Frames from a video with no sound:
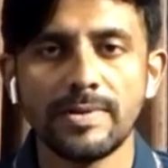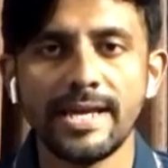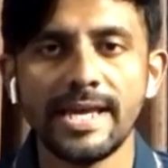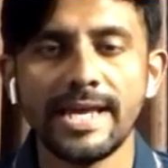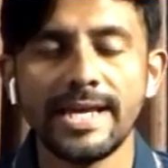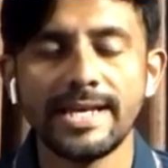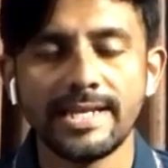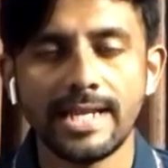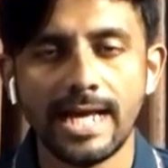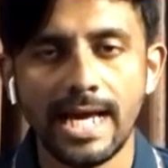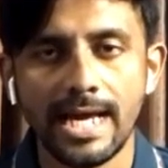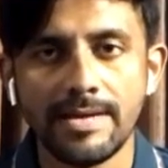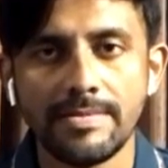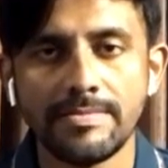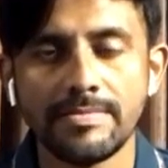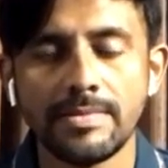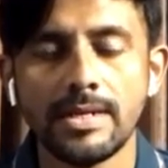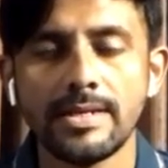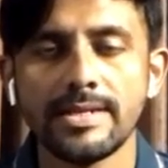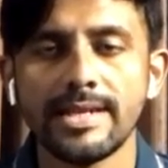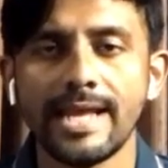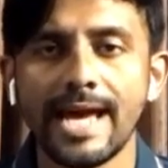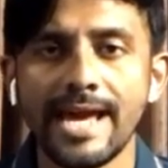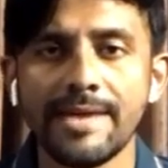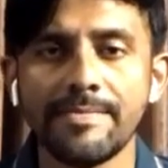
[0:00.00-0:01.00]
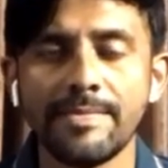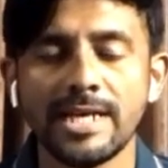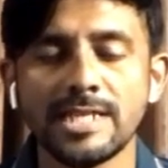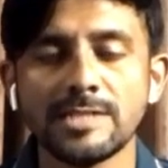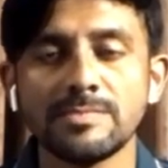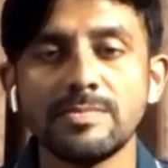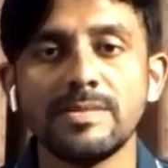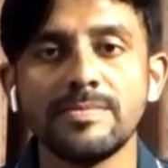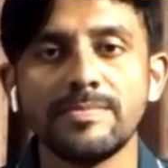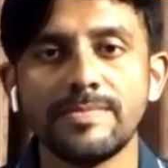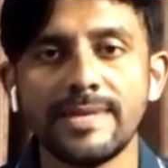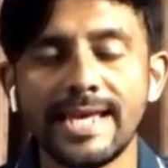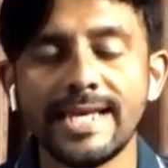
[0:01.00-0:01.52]
Playing Naim. Naim
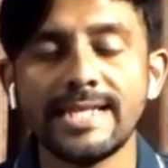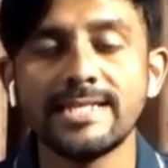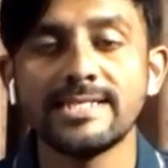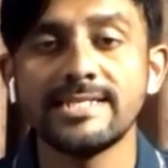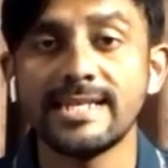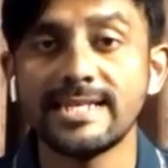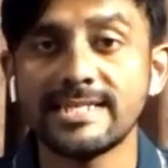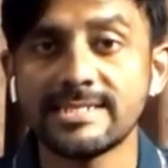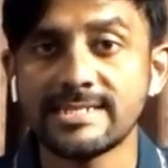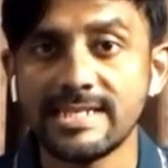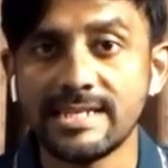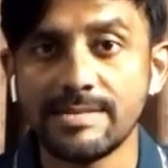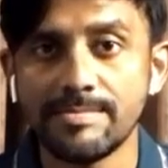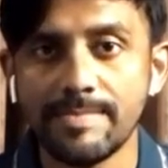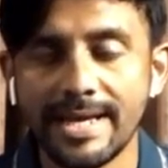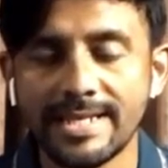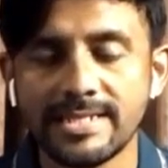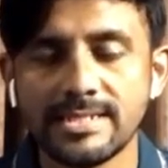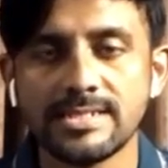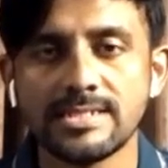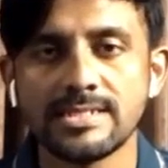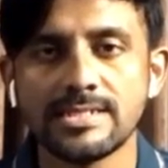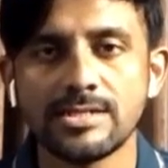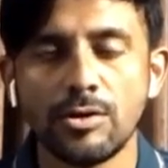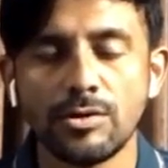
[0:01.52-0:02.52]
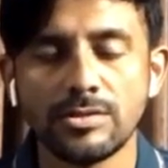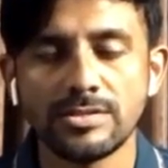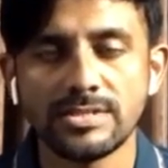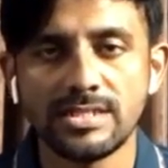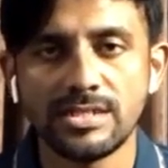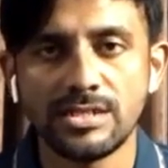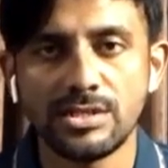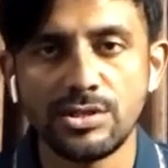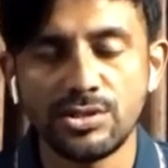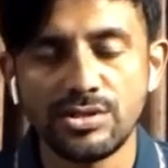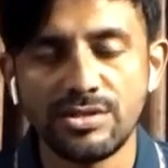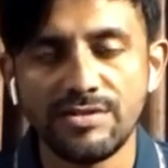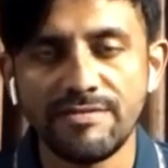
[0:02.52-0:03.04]
has been playing 16 matches
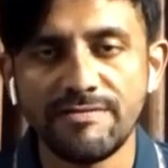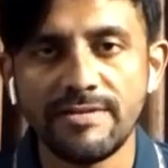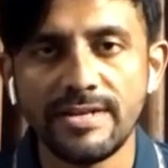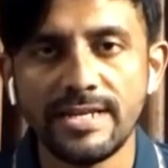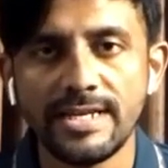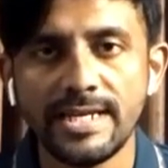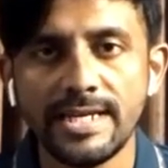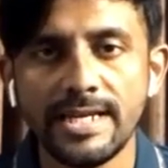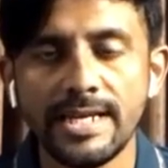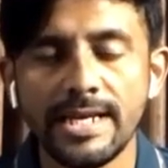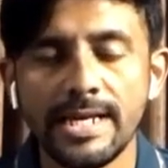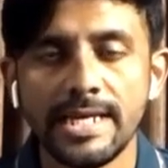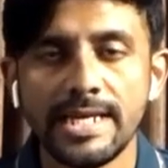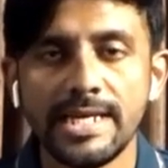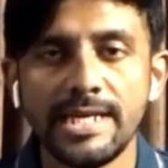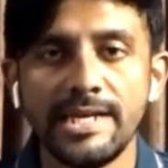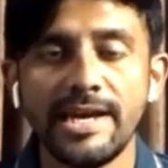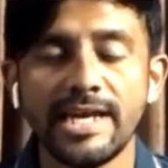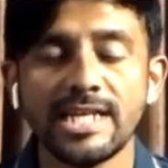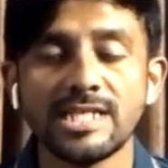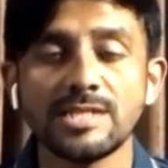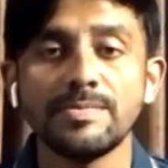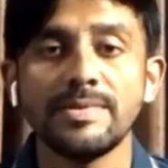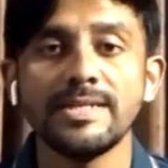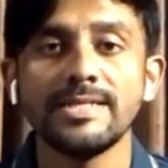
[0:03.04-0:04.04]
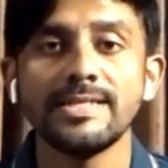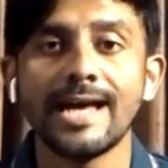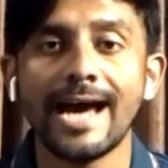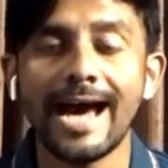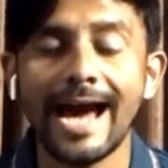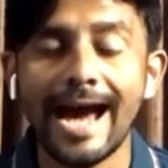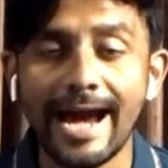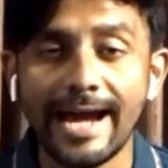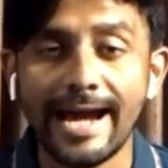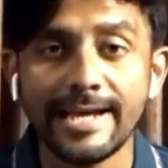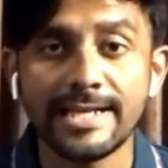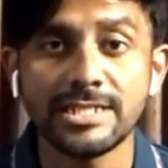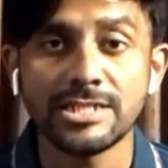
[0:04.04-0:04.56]
consecutively. He has been the
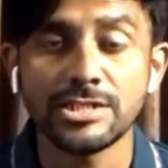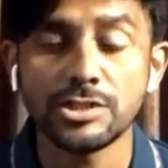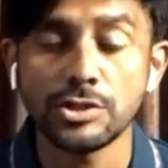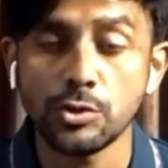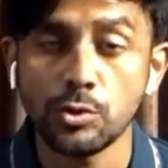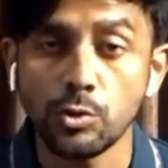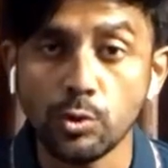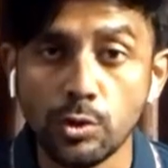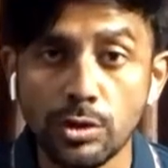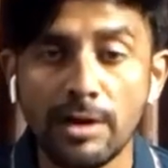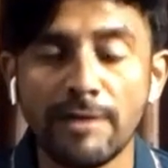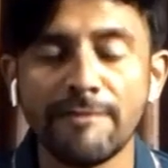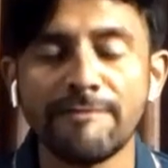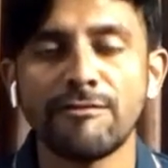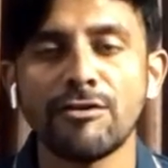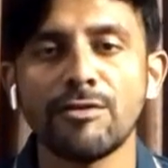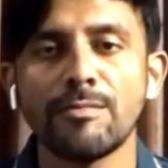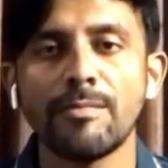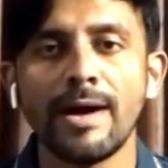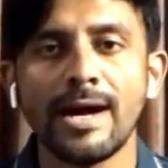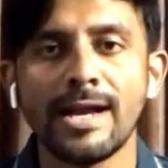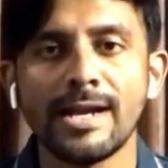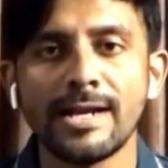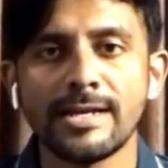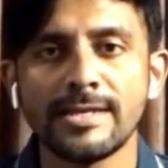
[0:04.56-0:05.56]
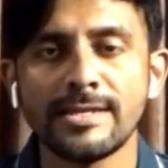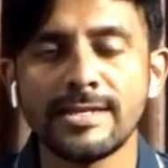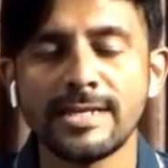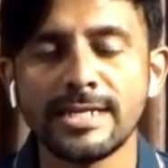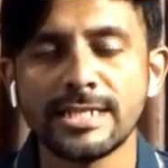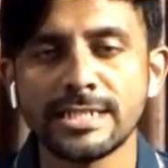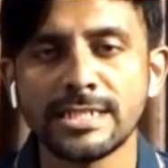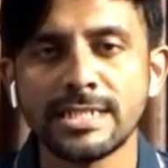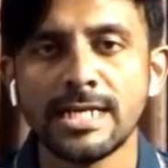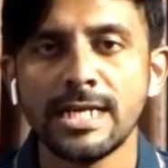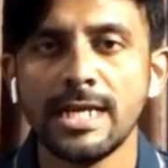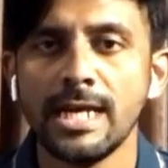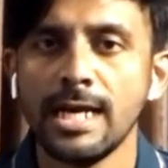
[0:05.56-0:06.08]
highest scorer for
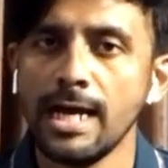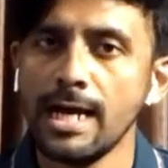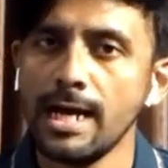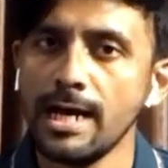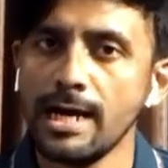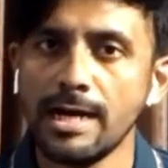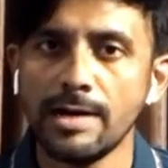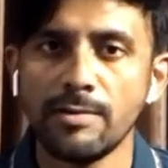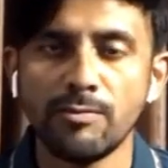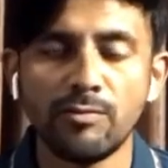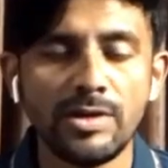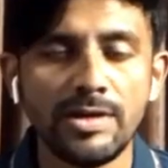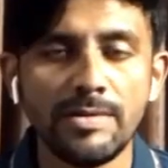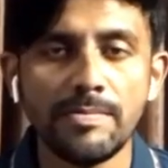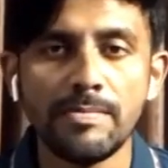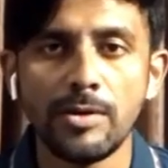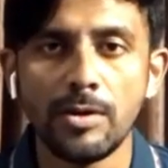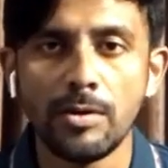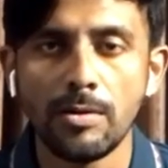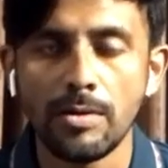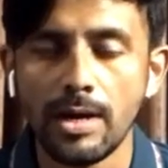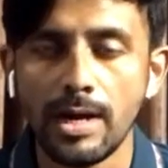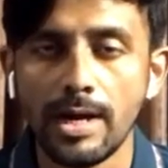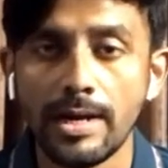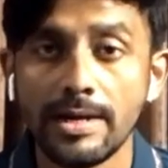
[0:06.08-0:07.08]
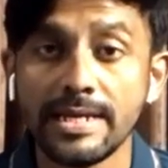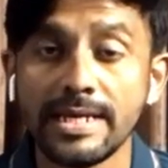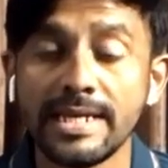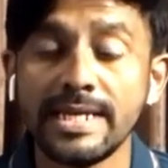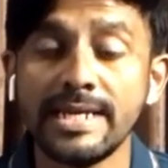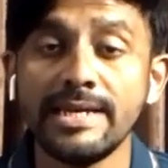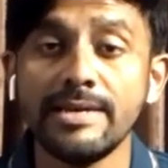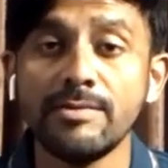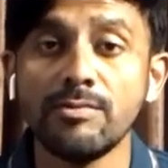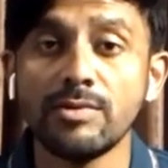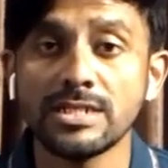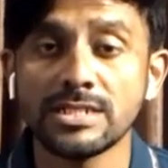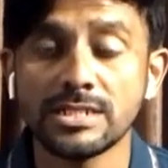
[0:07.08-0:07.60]
Bangladesh.
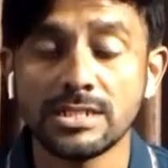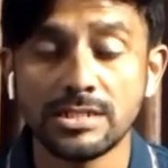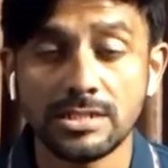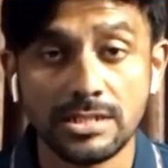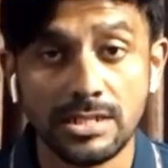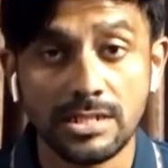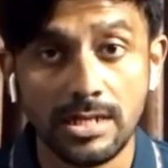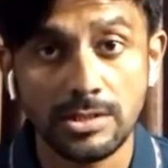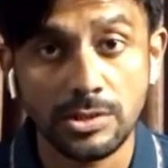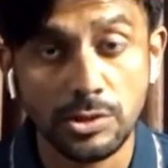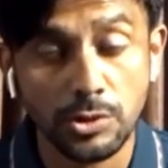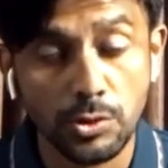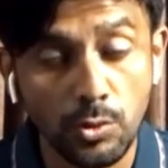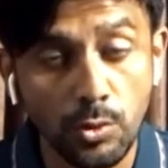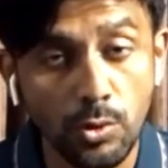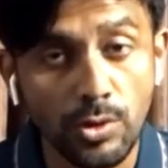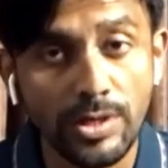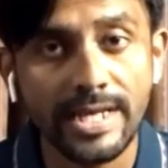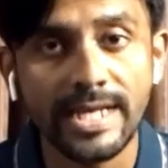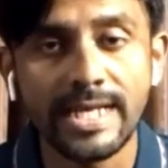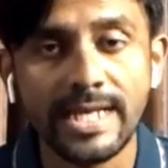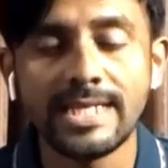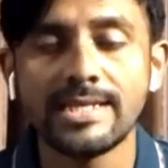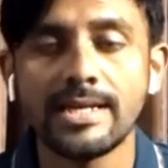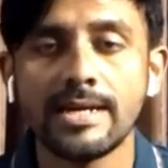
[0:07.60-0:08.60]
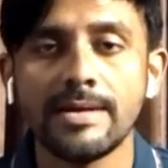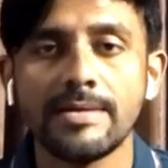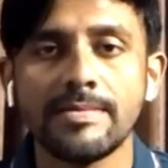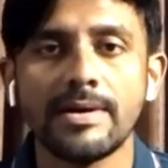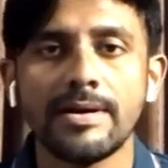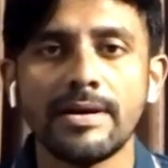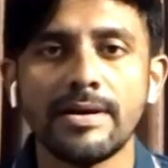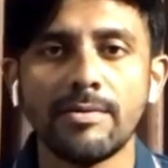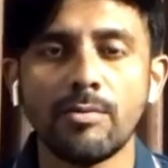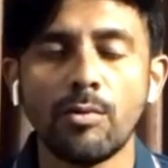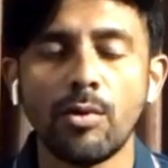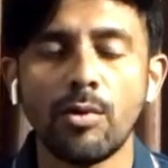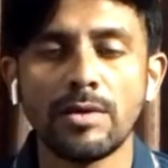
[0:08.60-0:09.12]
He was scoring in the
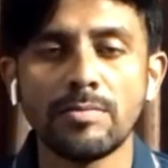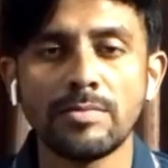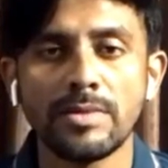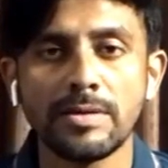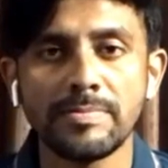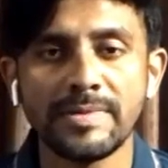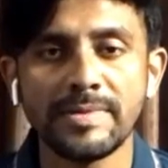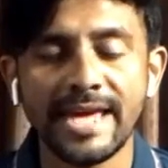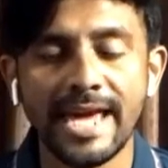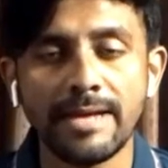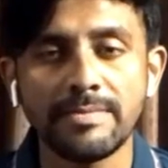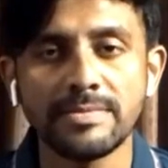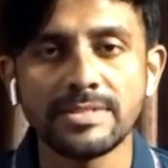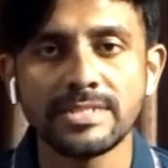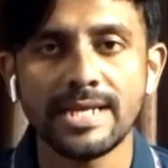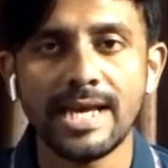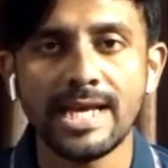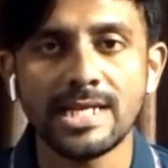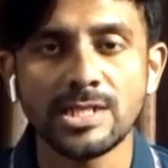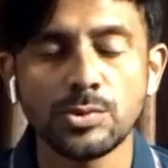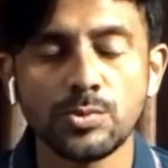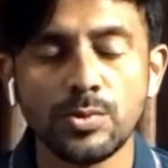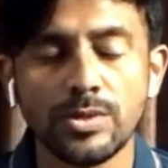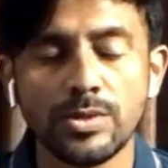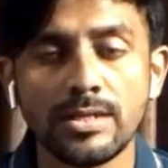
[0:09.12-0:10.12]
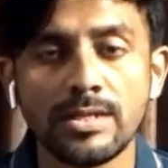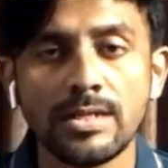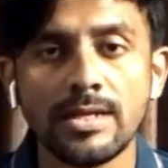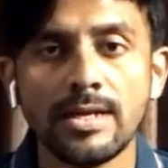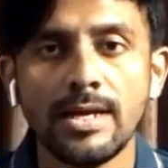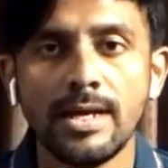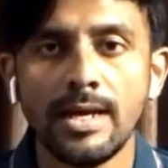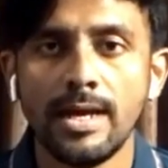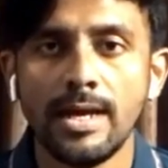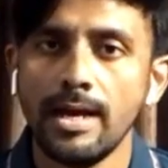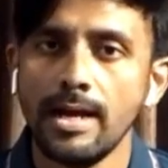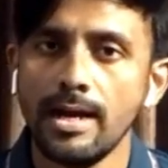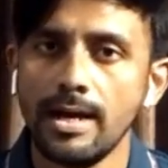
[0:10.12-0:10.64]
warm-up games as well.
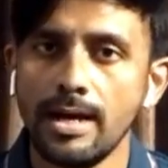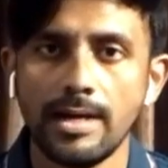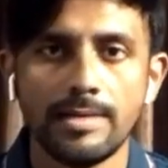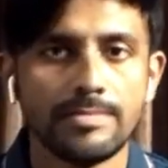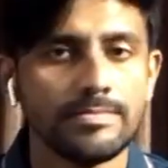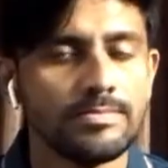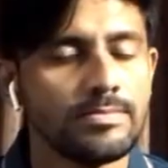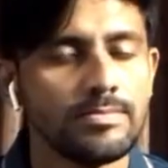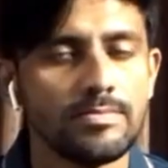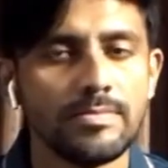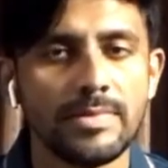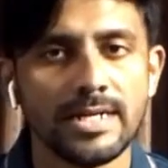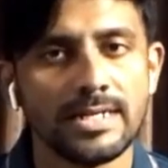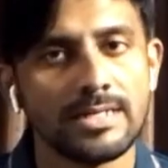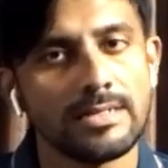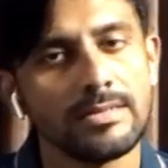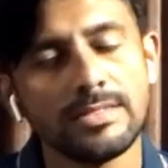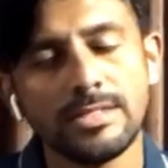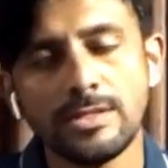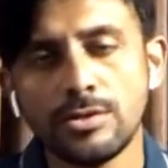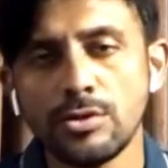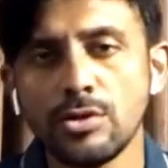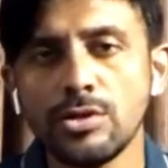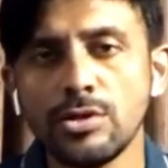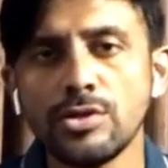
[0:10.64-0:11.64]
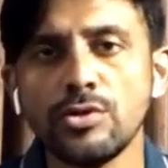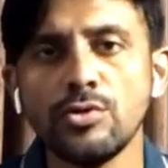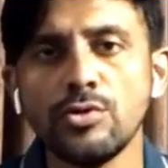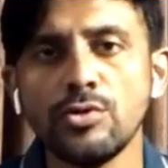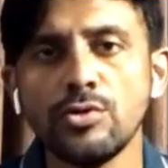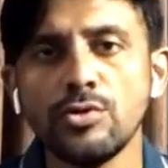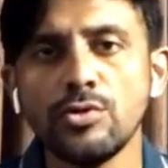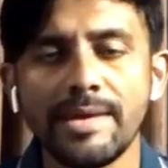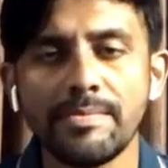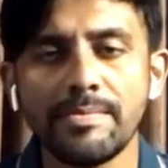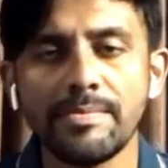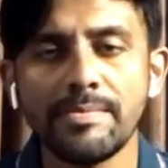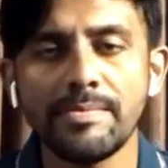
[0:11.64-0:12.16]
But, you know, you
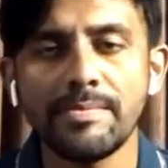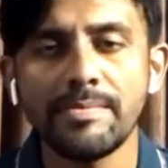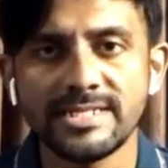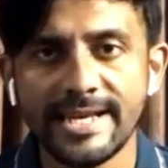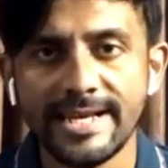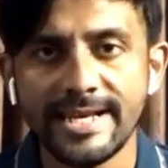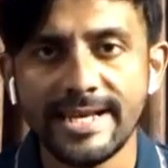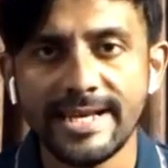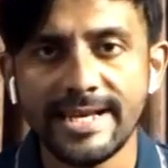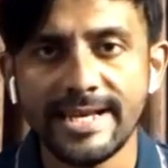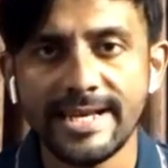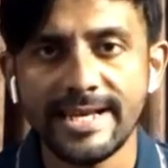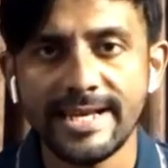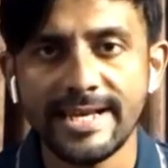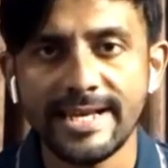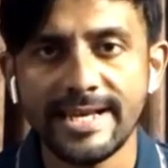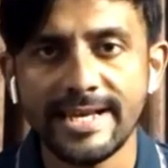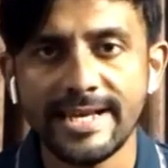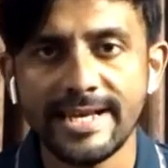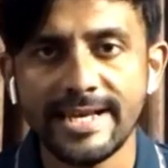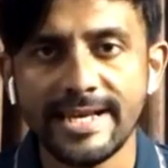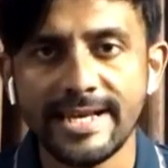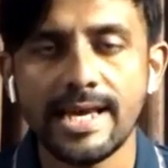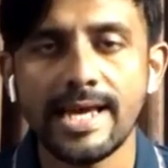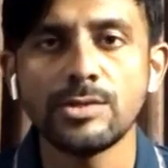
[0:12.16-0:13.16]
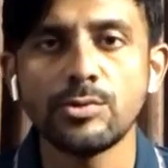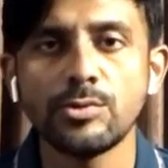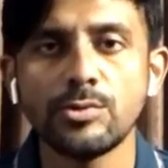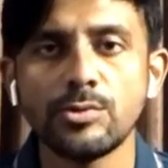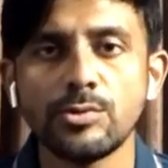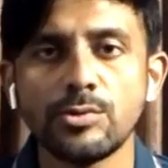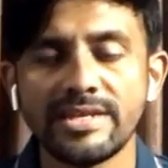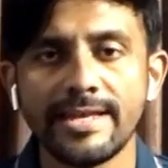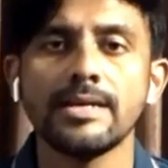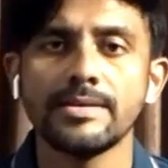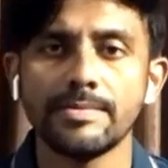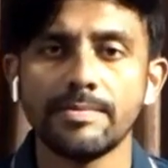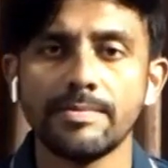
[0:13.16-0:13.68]
make mistakes and you rectify
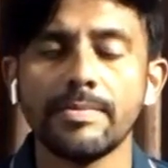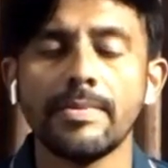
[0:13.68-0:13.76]
that.